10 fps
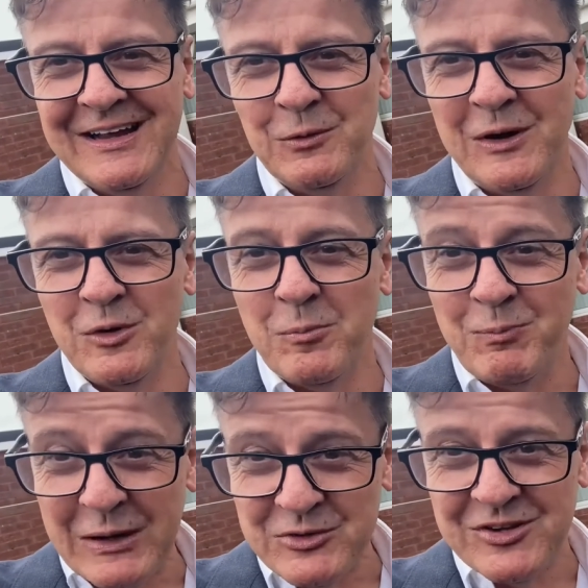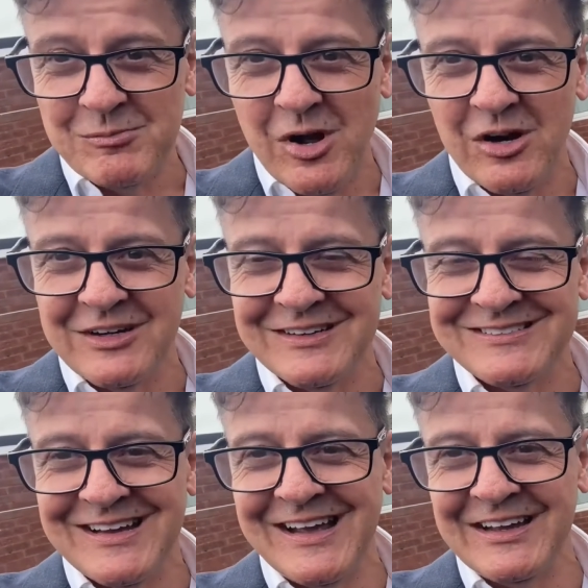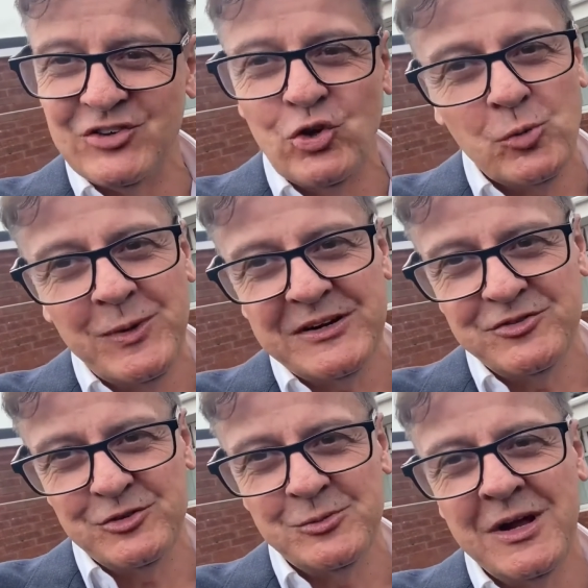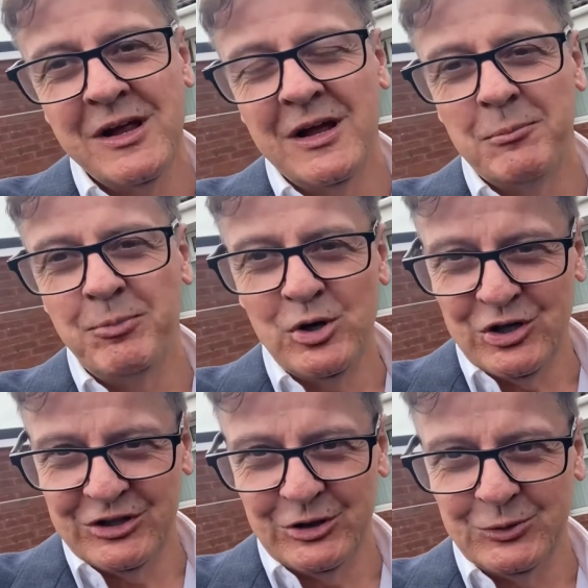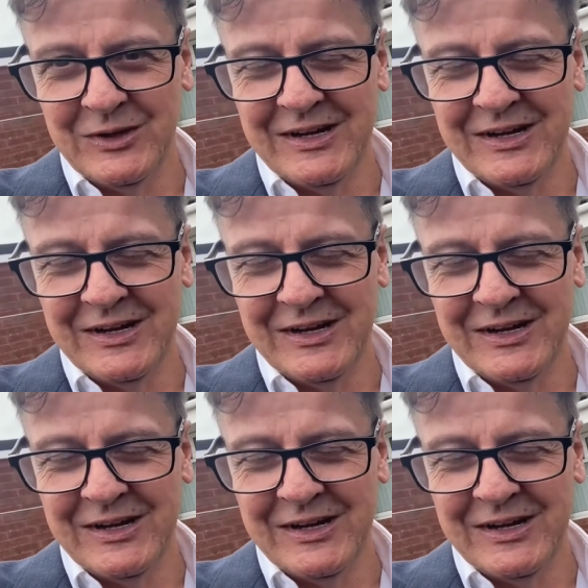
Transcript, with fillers: where we're about to market a two-bedroom bungalow,